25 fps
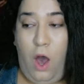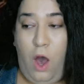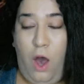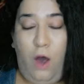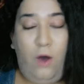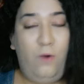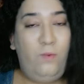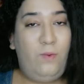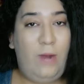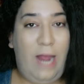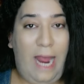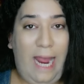
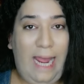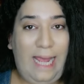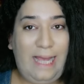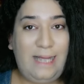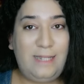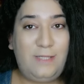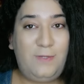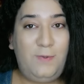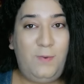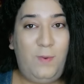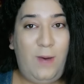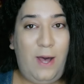All
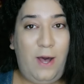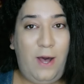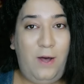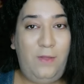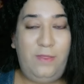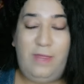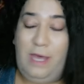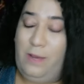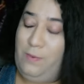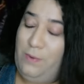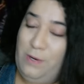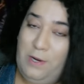right. Well,
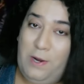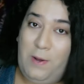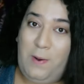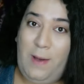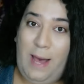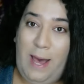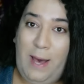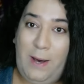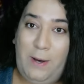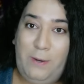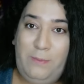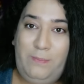they were no
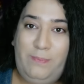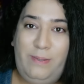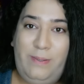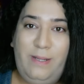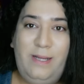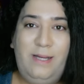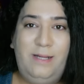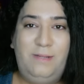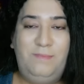help.